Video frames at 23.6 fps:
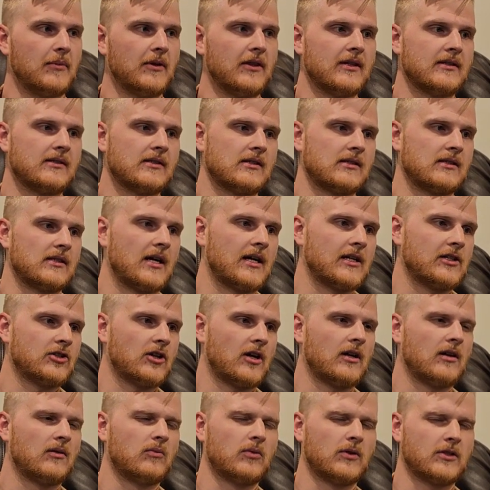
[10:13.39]
but this is
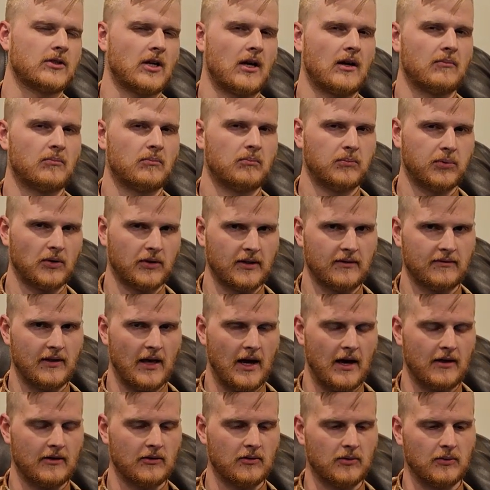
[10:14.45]
nitrided, which I believe
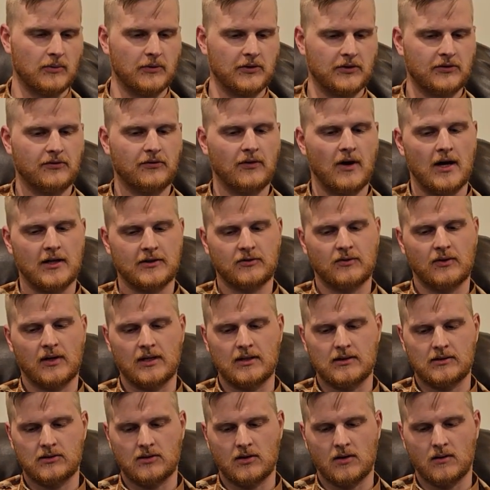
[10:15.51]
that other one was
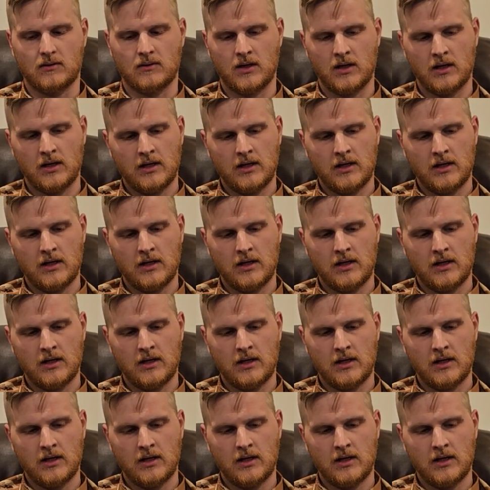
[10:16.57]
phosphate. So